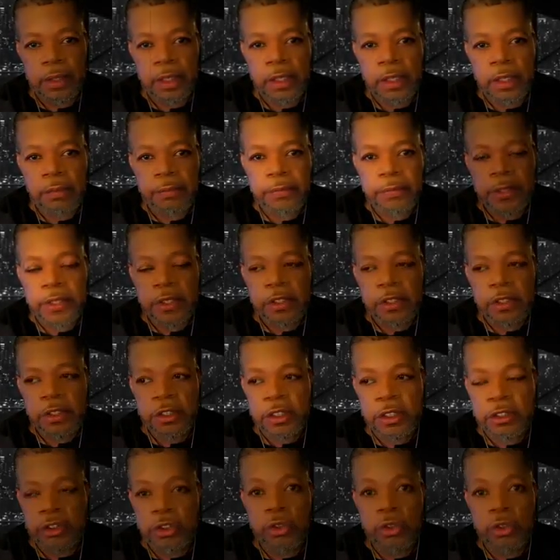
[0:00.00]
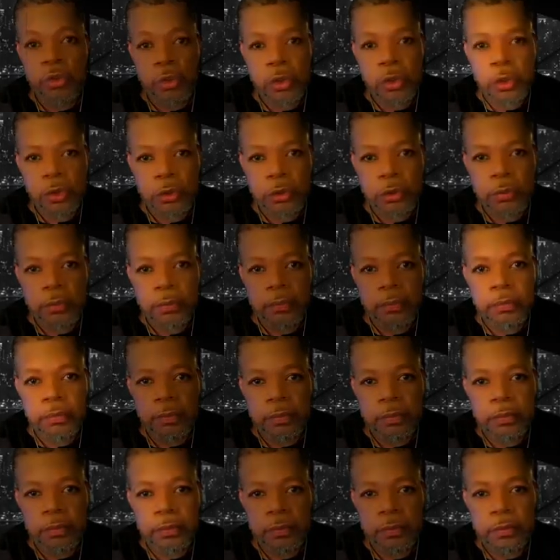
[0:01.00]
of the dual.
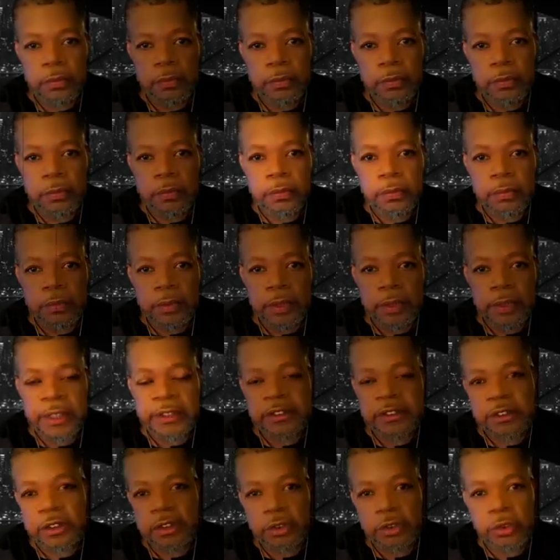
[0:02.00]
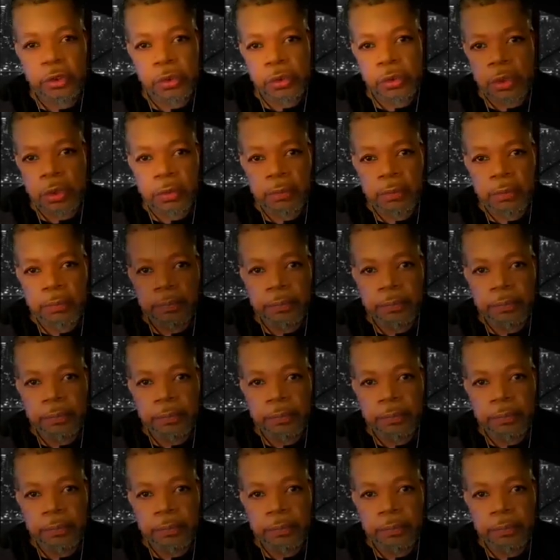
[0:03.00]
It's the dual.